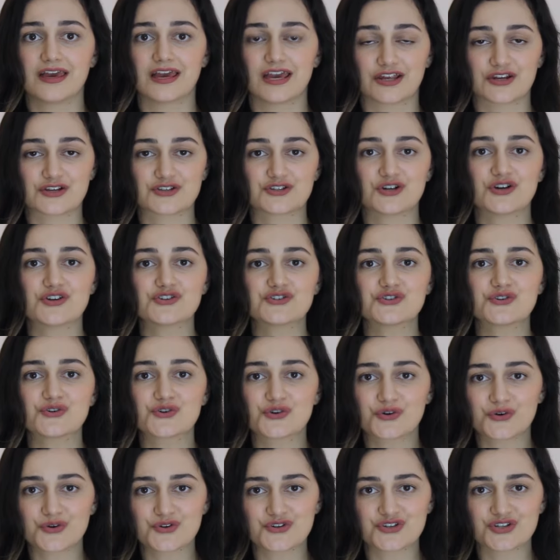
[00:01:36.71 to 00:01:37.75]
It is also
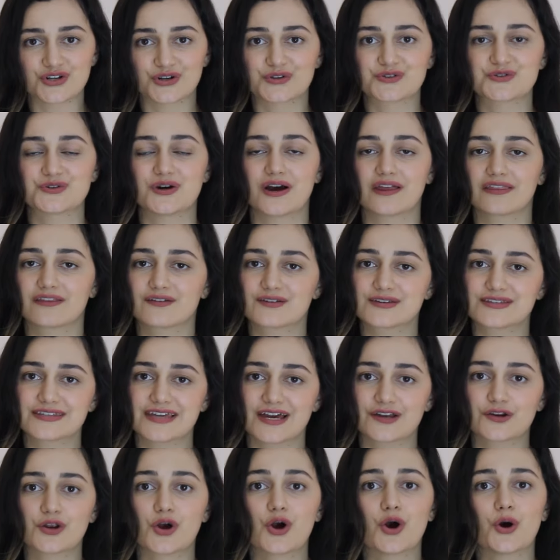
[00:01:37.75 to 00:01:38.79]
crucial to
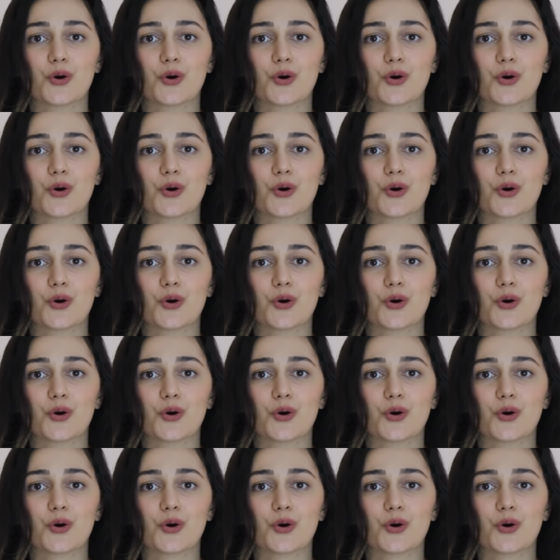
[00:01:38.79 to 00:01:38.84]
understand